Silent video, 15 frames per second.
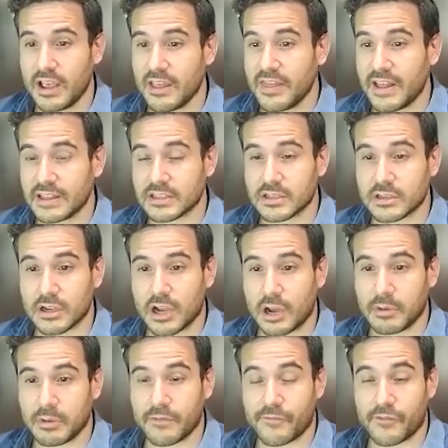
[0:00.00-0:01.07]
That's
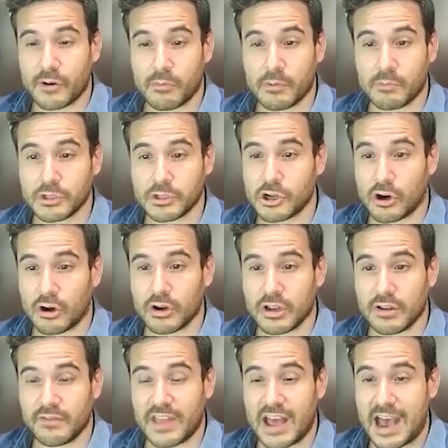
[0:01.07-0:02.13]
coming from a majority
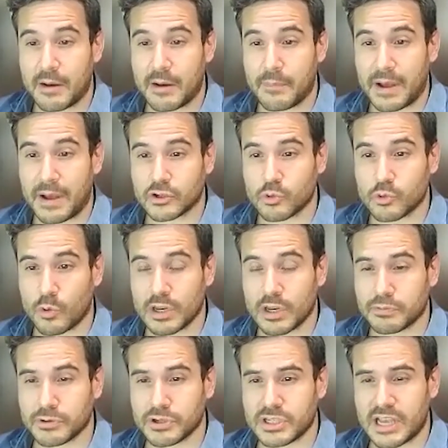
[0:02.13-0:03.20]
of that, about
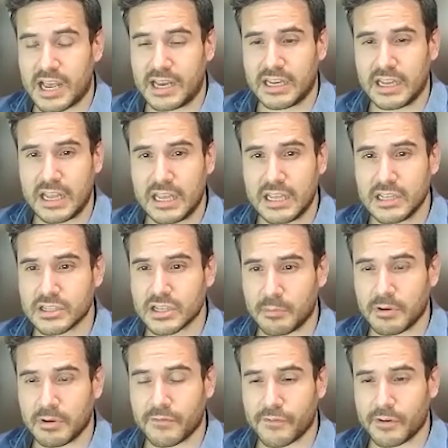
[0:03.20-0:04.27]
20% is
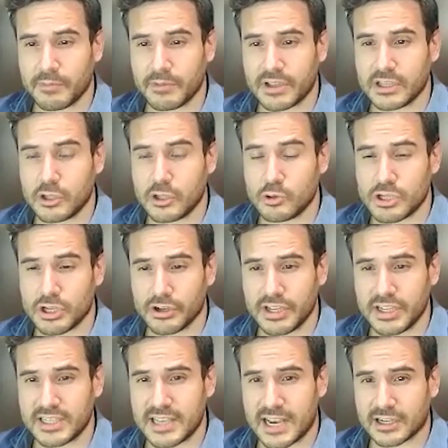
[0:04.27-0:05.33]
coming from the utility
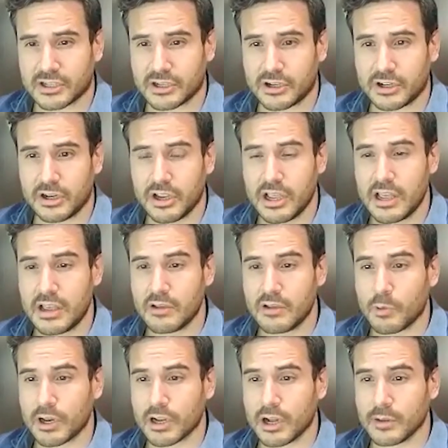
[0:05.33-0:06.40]
sector.
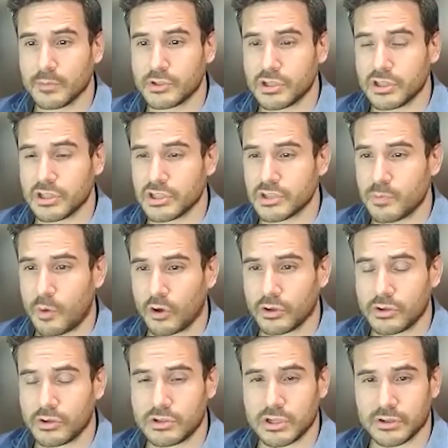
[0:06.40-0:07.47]
When it comes to the small
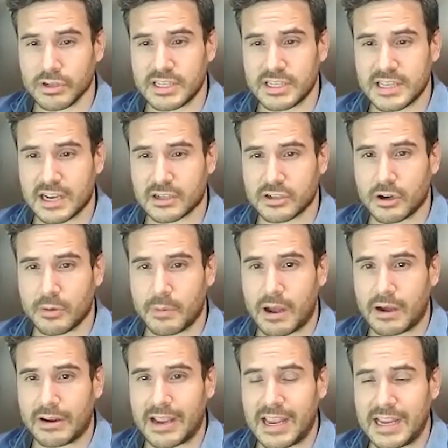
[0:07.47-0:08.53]
utility sector,
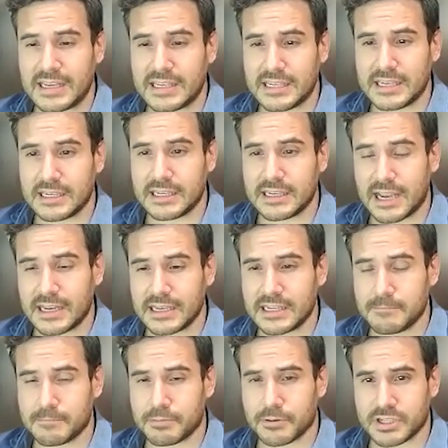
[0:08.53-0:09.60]
about 18,
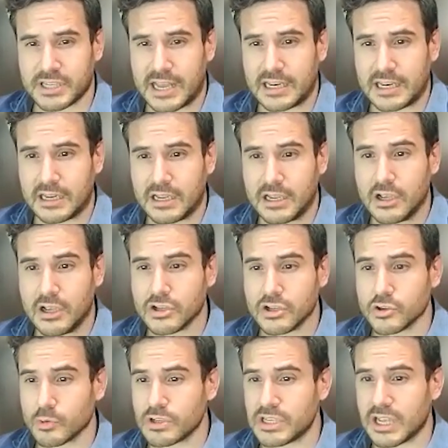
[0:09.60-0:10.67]
19%.
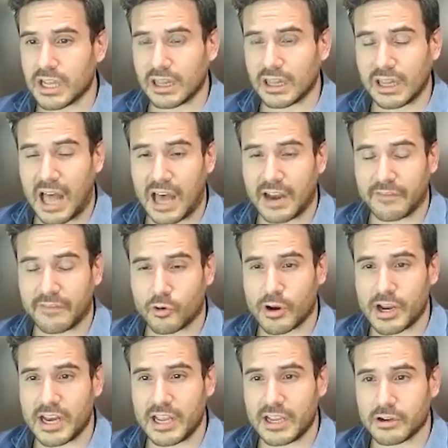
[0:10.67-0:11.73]
So we're seeing a lot of
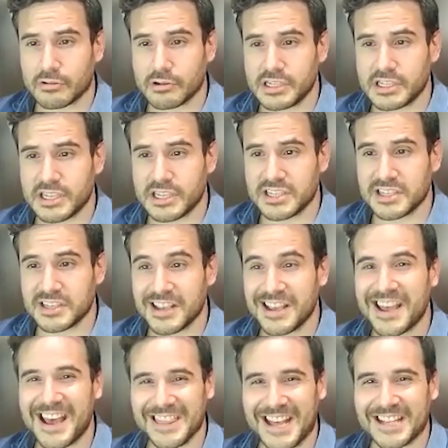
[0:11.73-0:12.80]
great increases,
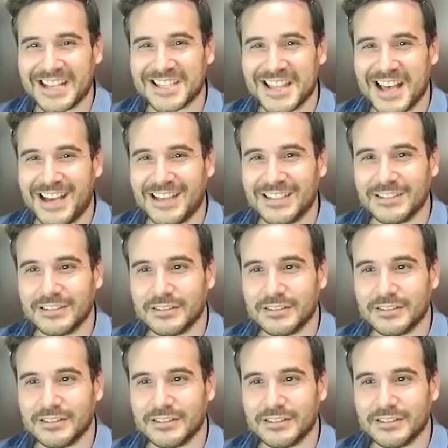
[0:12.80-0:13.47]
and that's that.